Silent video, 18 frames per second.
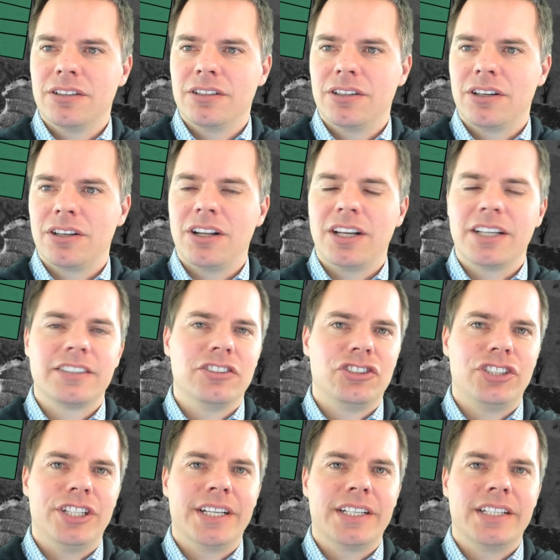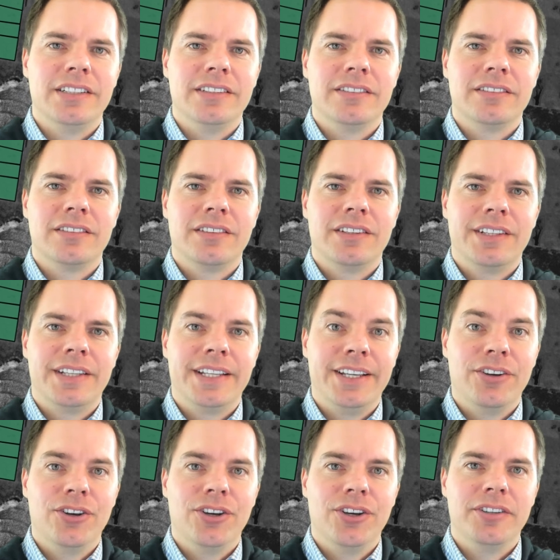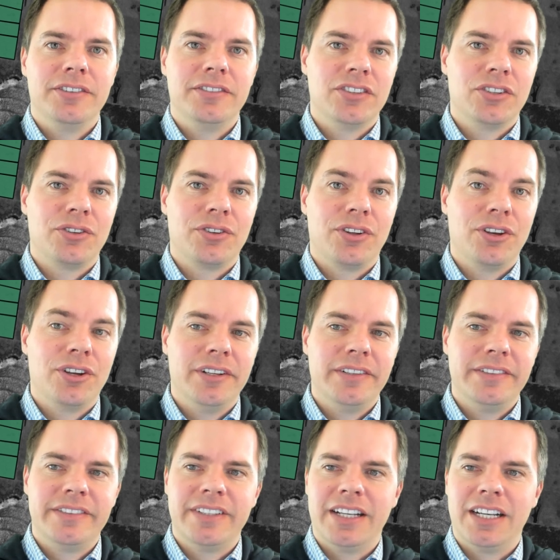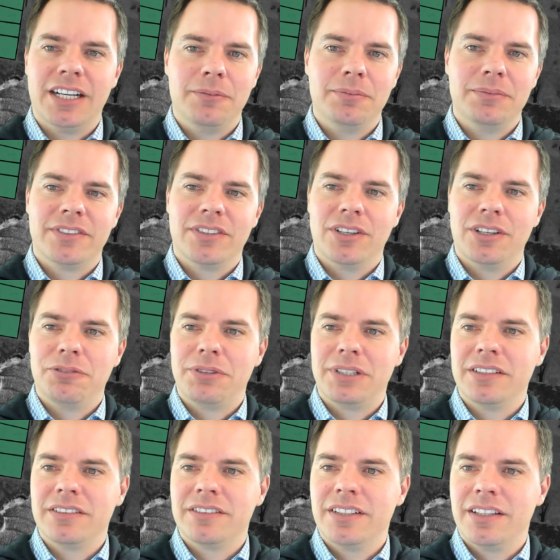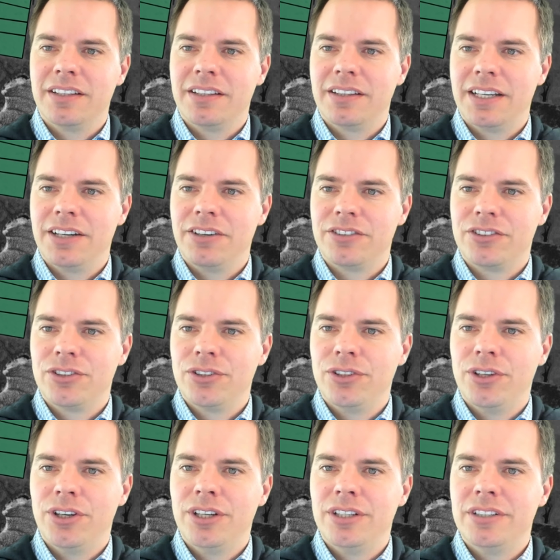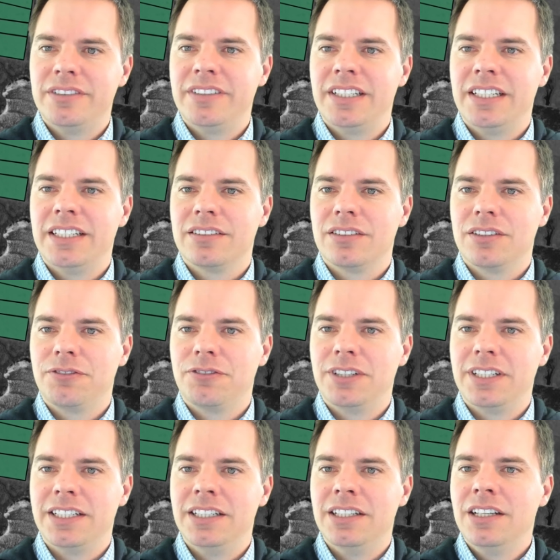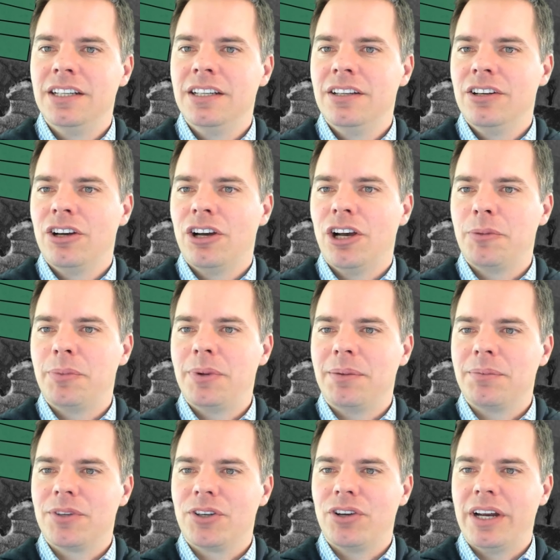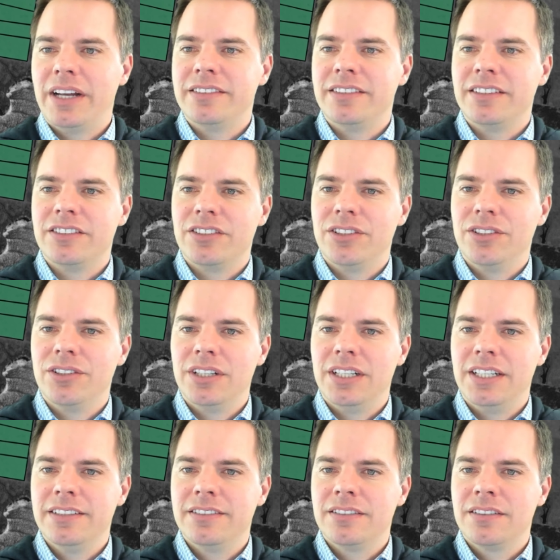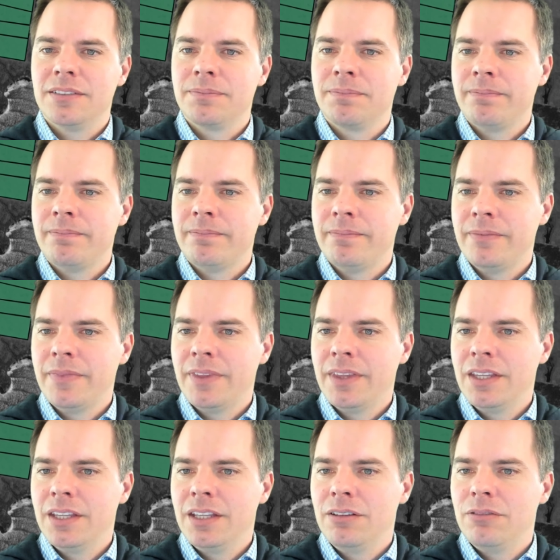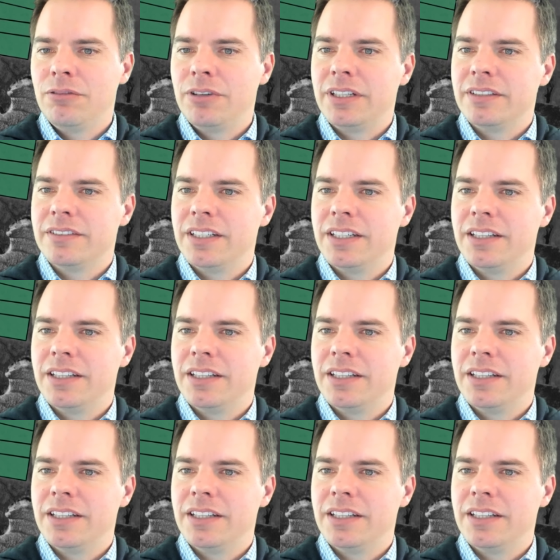I'd like to check is the herd, so the herd setup. So we can see that there are two herds here. So if we open up the grazing to-do list, we can see